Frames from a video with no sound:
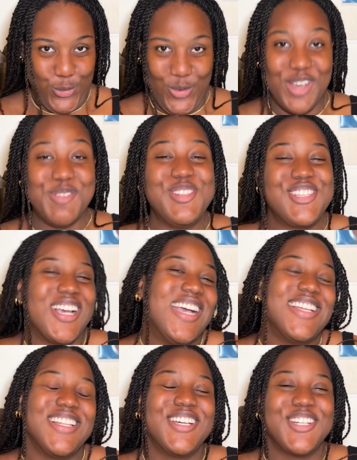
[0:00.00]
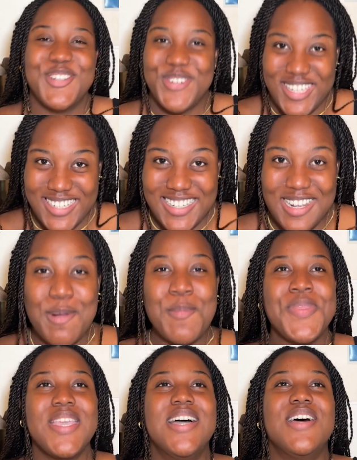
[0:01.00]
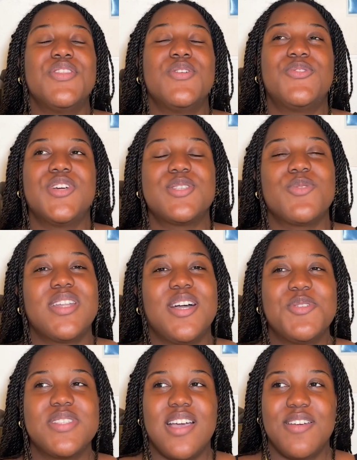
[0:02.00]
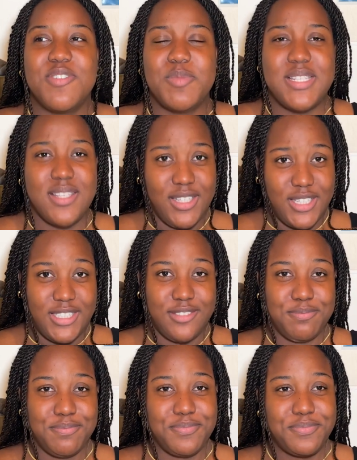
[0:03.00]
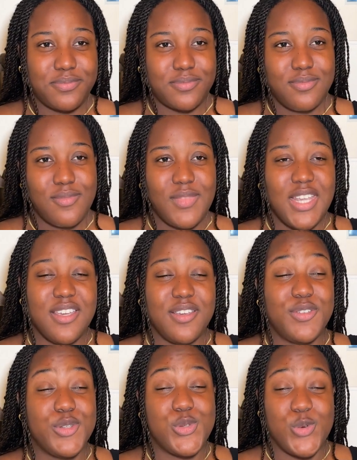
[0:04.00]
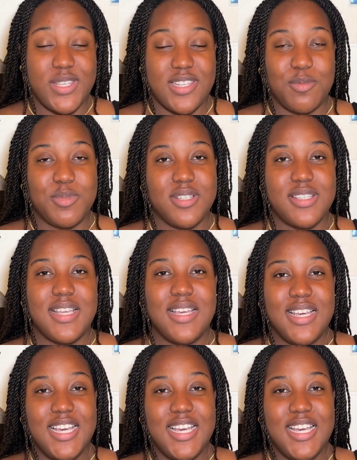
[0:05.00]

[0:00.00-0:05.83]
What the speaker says: I've been trying to learn the word. The first word that was hard for me to learn, I'll give you 2 examples.